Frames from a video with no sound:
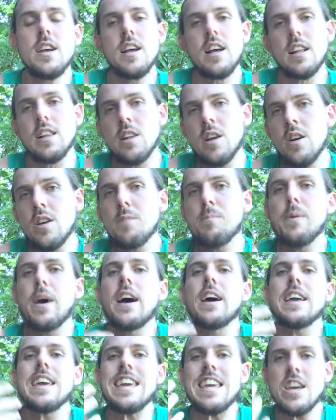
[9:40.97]
learn
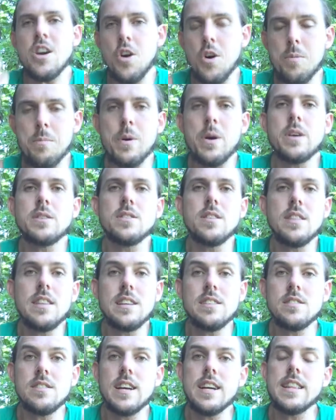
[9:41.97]
about e-commerce and
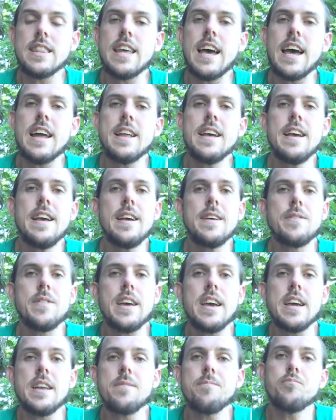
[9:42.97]
things like that,
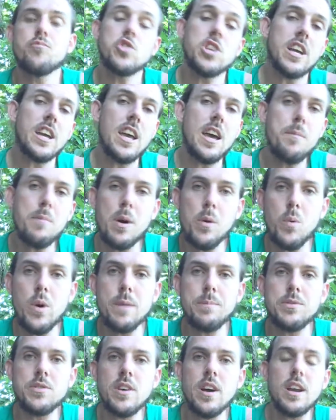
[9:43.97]
then check out my
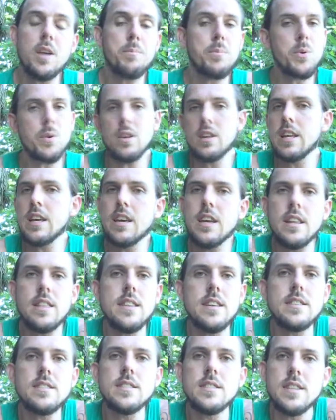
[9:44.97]
website. I'll put a link in
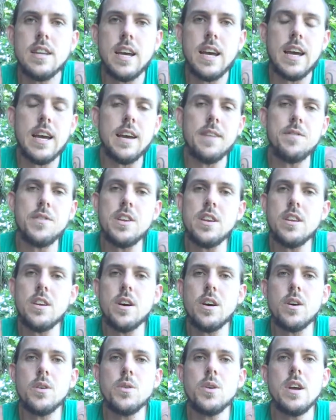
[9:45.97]
this
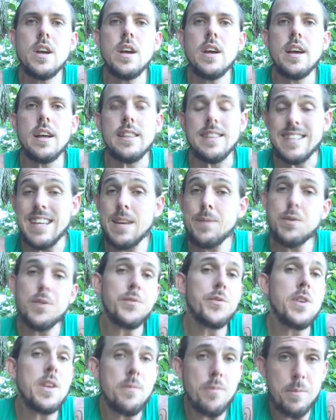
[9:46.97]
video. There's heaps of
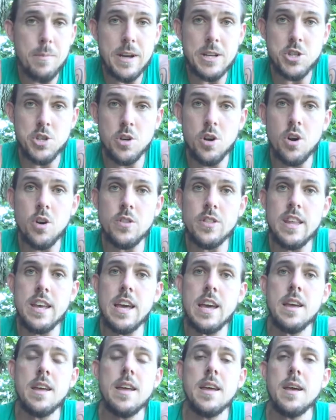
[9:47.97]
free information on
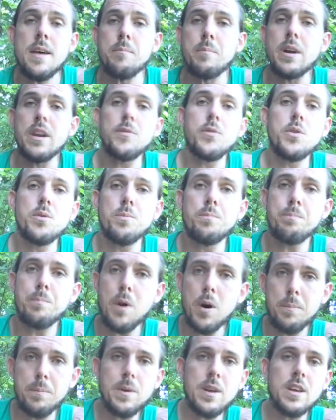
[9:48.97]
there. But if you
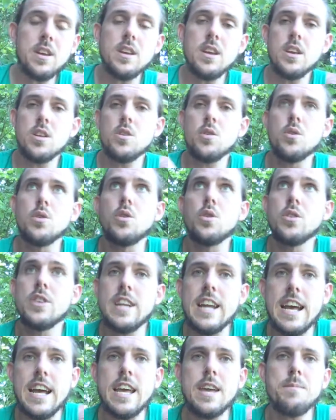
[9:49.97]
pop in your
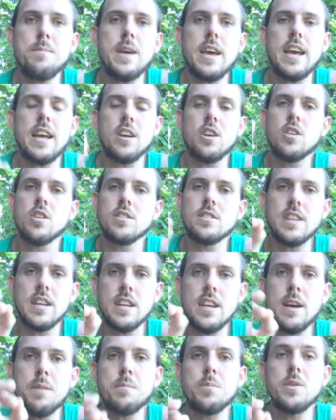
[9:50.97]
name and contact
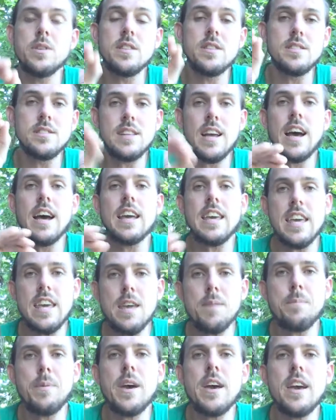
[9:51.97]
number in the Start Here
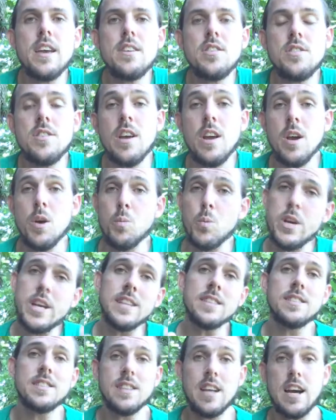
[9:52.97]
page, we can
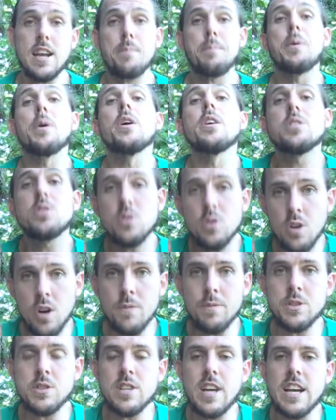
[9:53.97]
start a personal
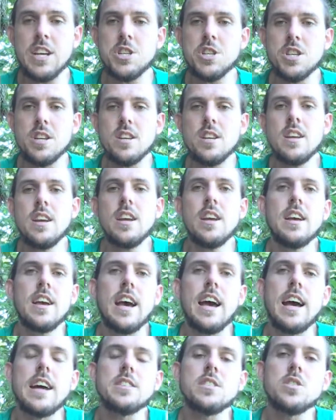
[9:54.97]
conversation
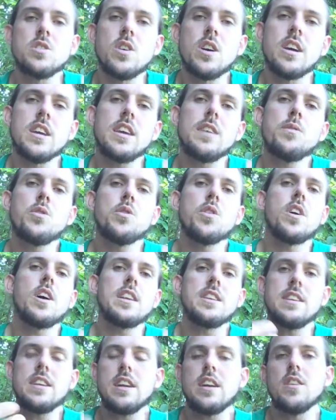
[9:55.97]
to try and give you an
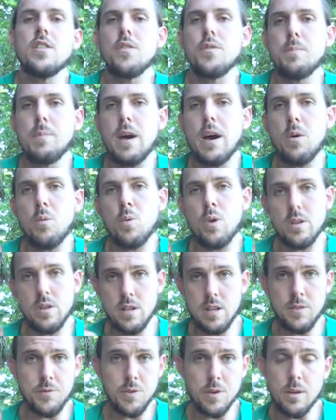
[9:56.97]
idea of about what the
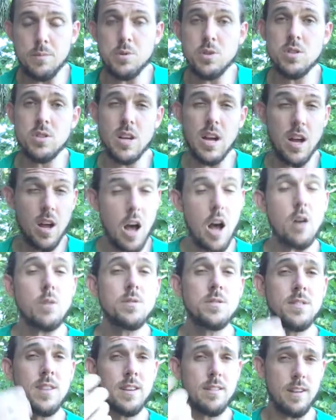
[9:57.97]
different options are.
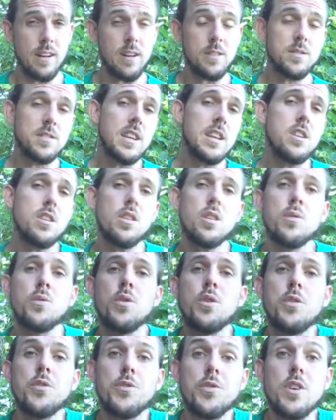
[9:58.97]
I'll send you through
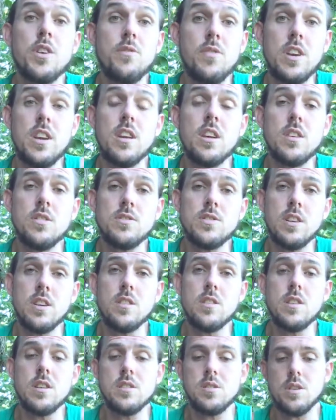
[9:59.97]
a free video
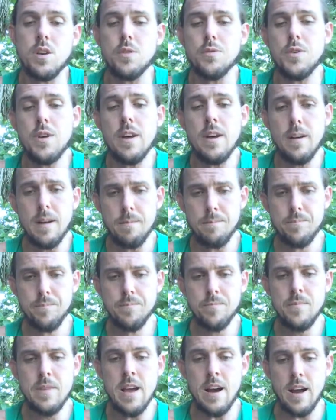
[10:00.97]
series of
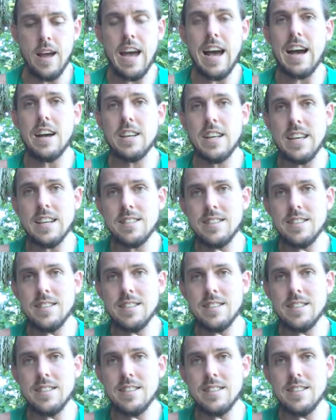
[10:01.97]
how to get